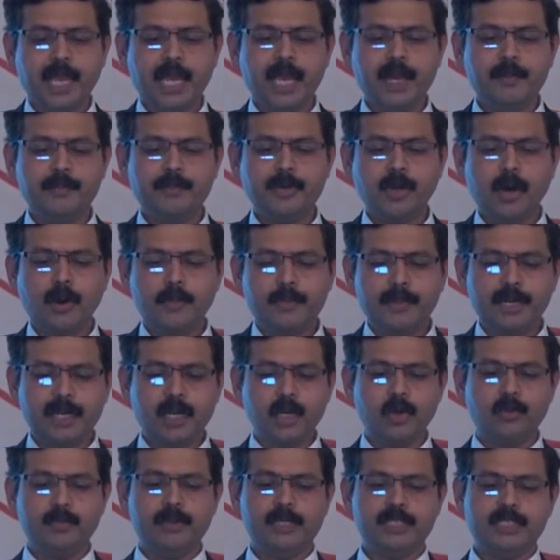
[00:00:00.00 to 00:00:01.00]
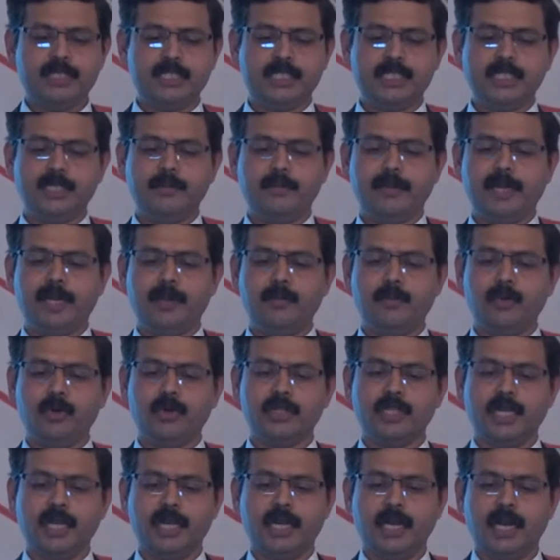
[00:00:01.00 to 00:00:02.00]
Abdominal obesity in men
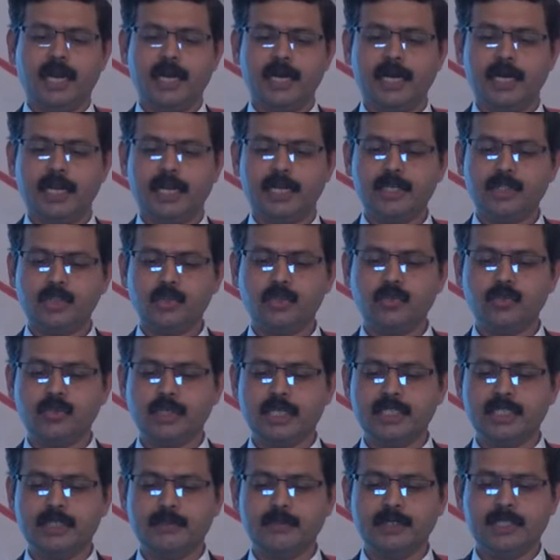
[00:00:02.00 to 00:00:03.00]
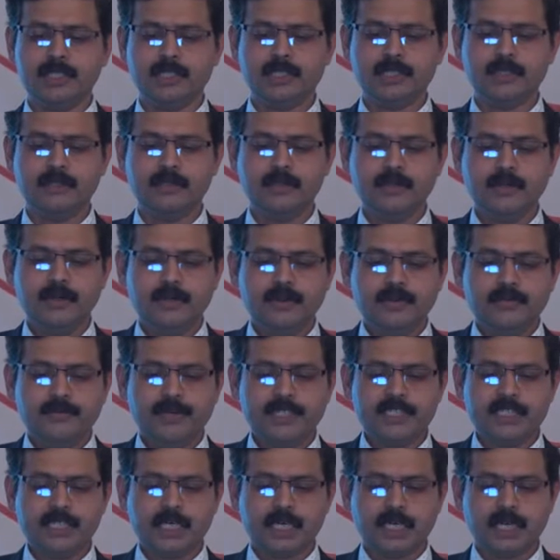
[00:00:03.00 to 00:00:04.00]
more than 102 centimeter,
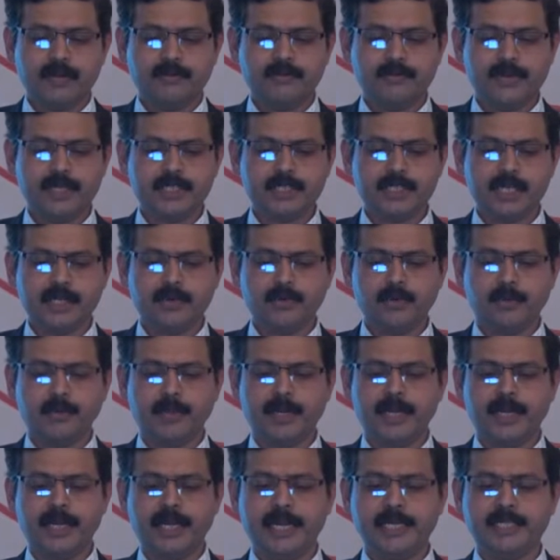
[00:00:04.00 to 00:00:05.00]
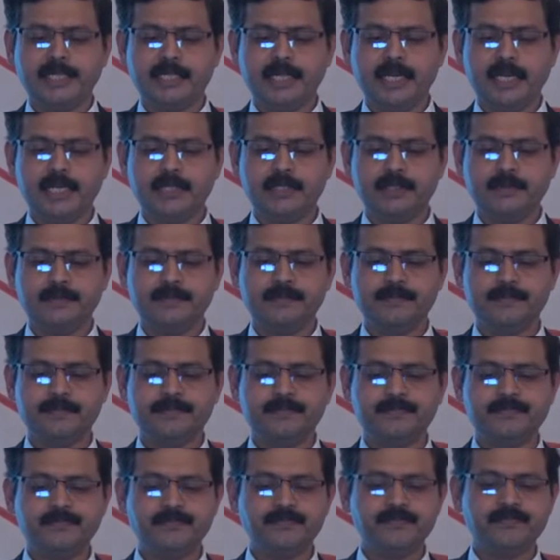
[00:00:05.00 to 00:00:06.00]
waist circumference, and women 88.
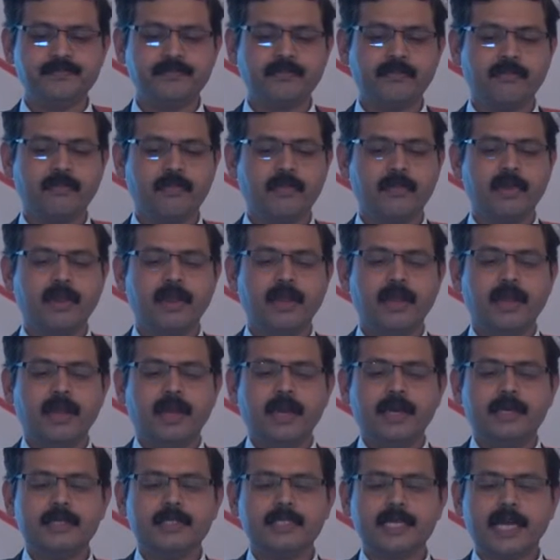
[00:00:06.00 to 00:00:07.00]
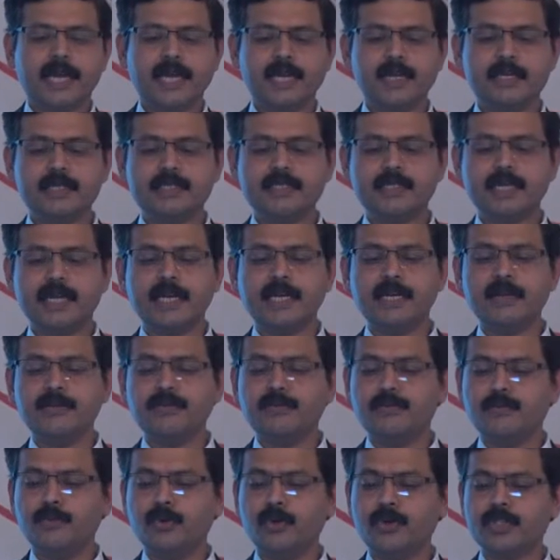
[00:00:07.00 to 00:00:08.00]
Triglyceride
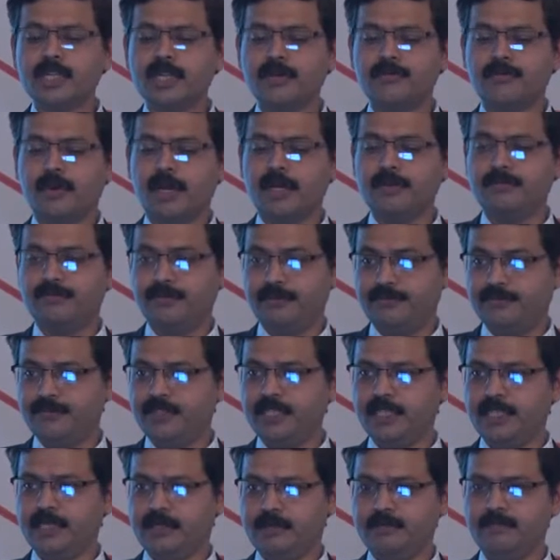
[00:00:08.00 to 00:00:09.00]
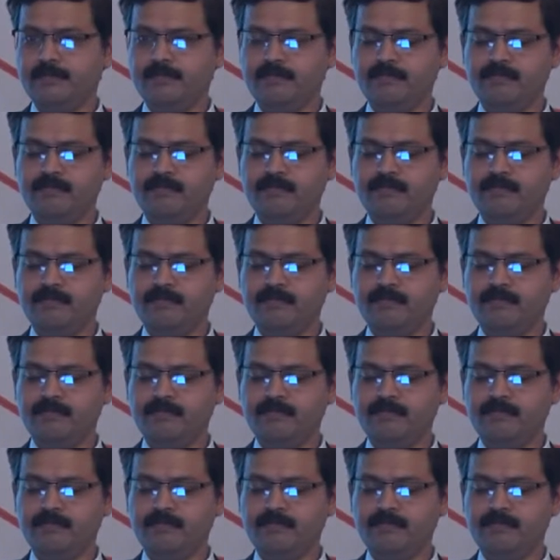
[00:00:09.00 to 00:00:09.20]
of more than 150.